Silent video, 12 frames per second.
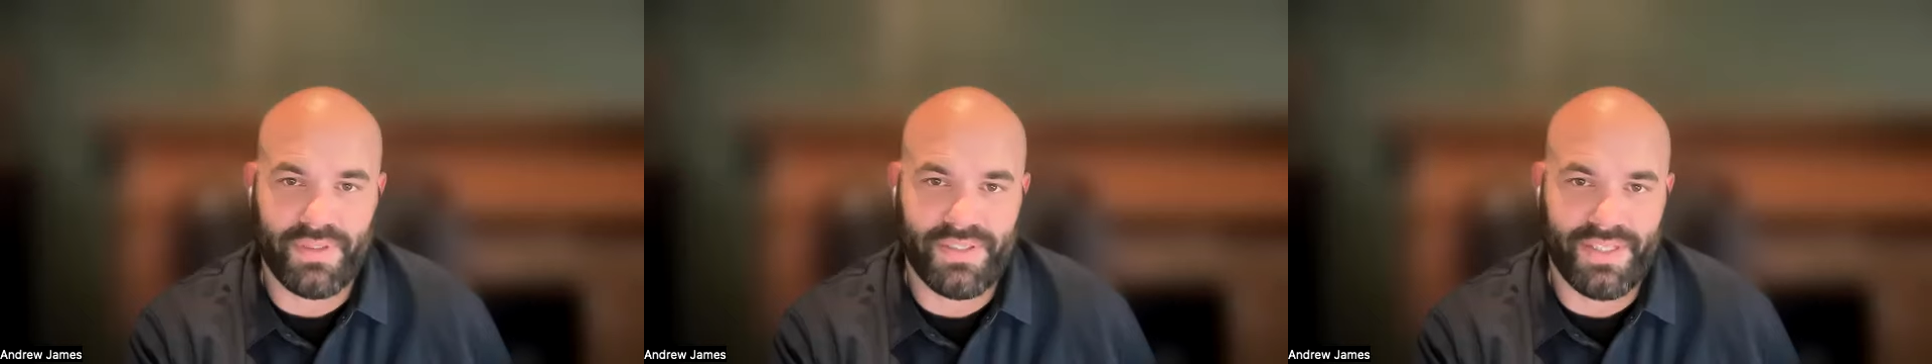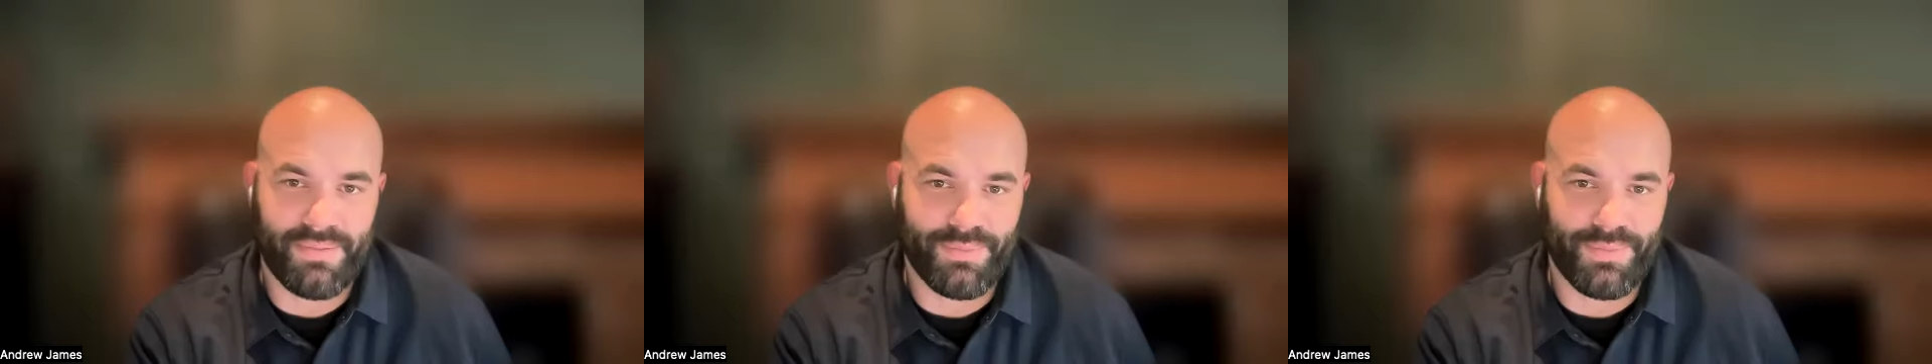
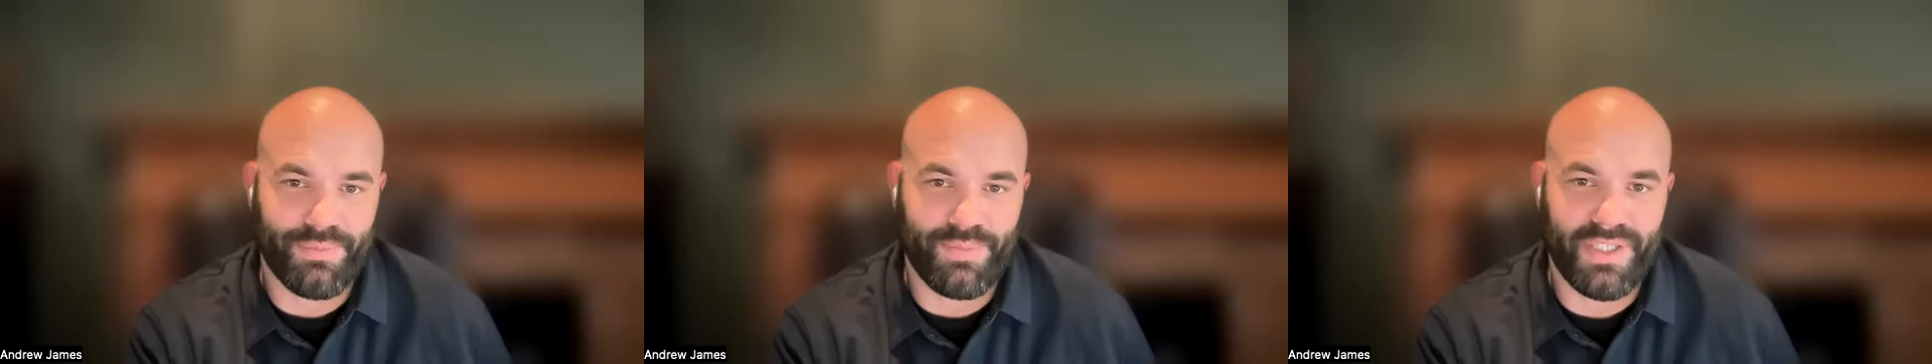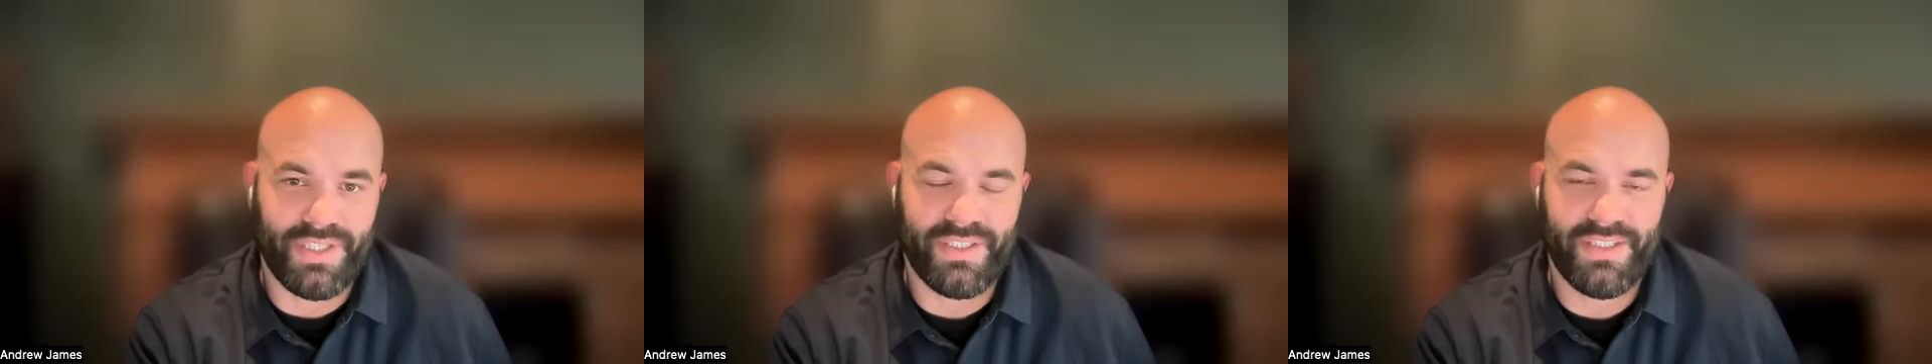accept would
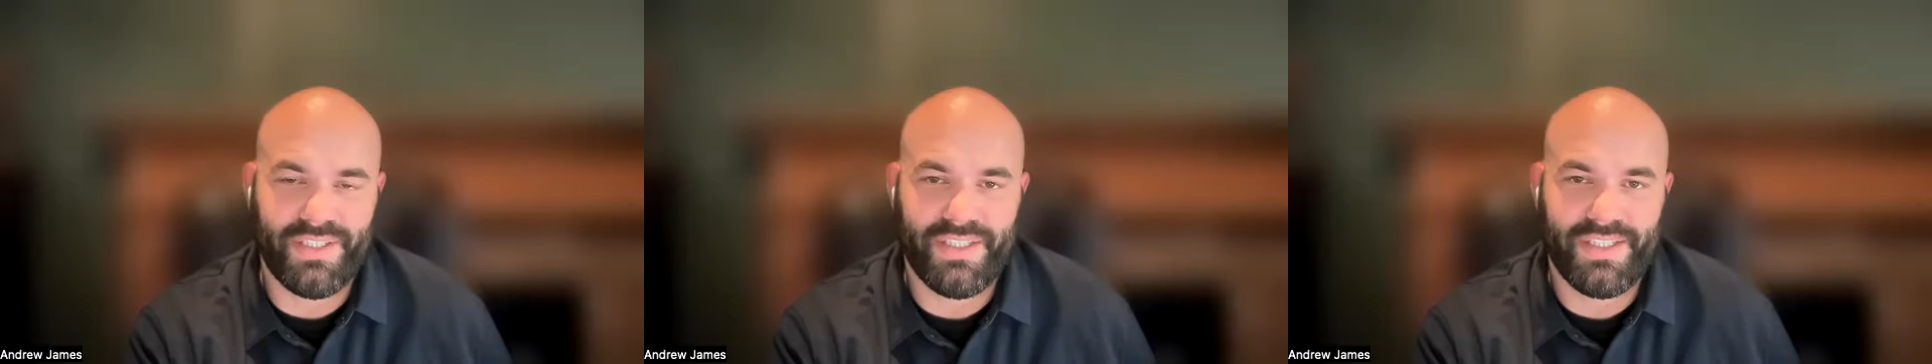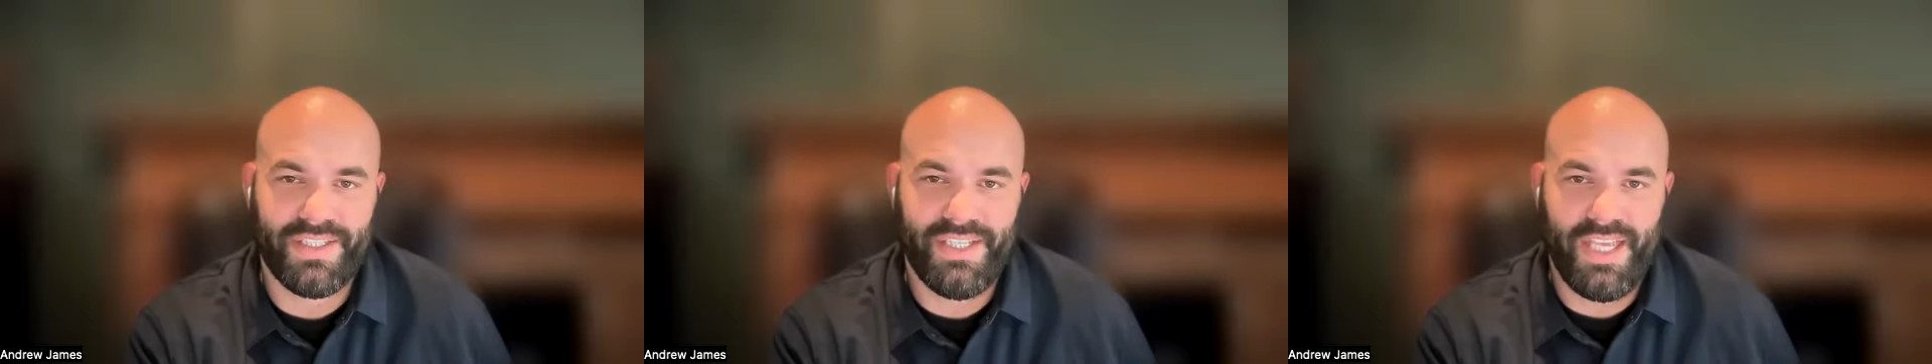be
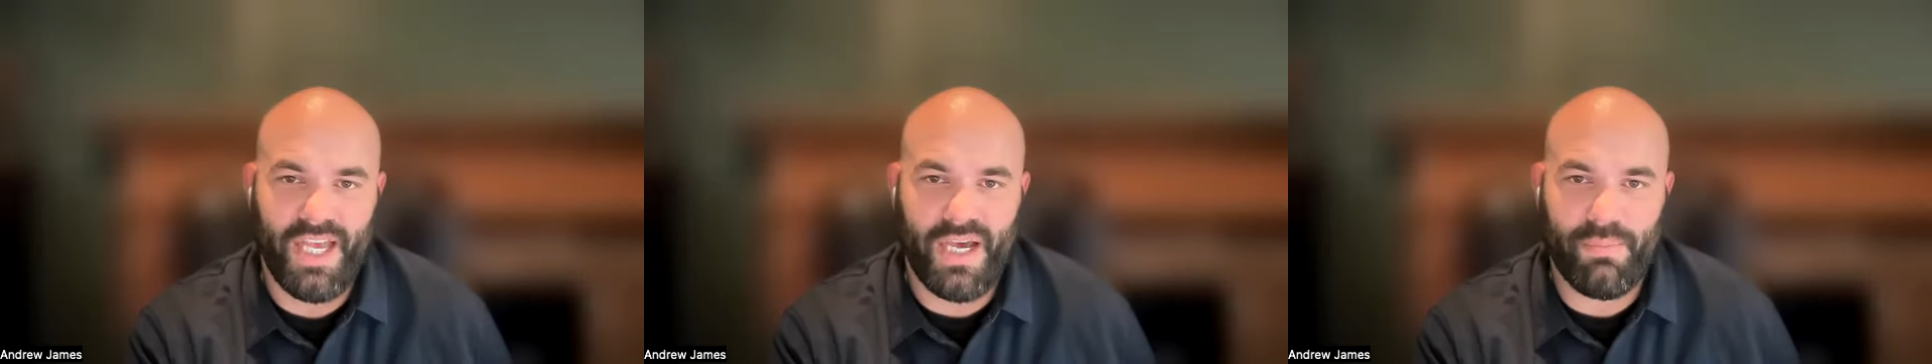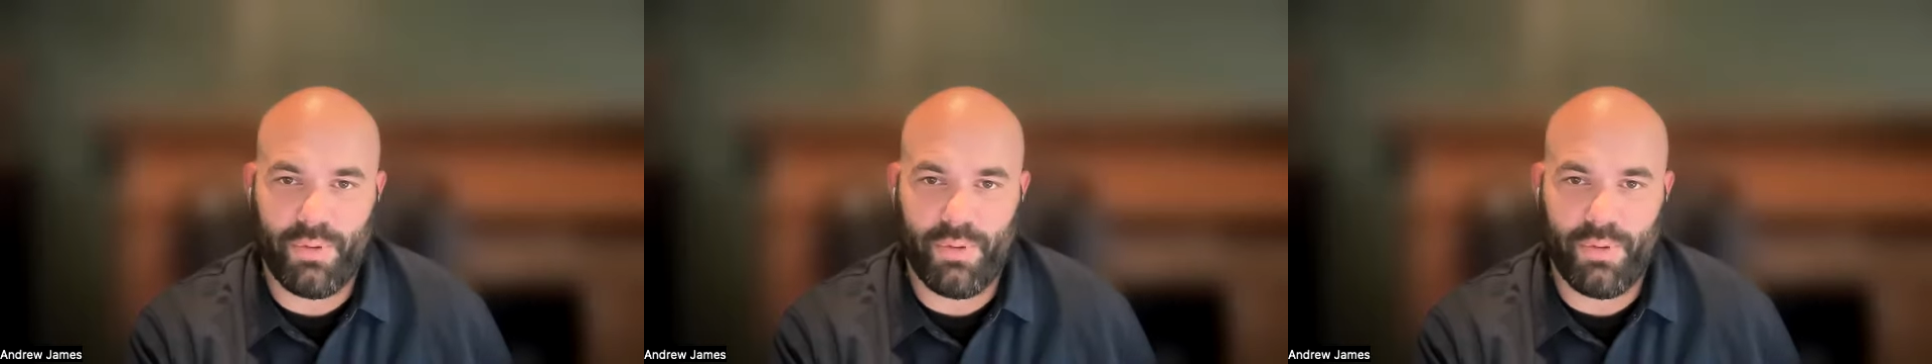a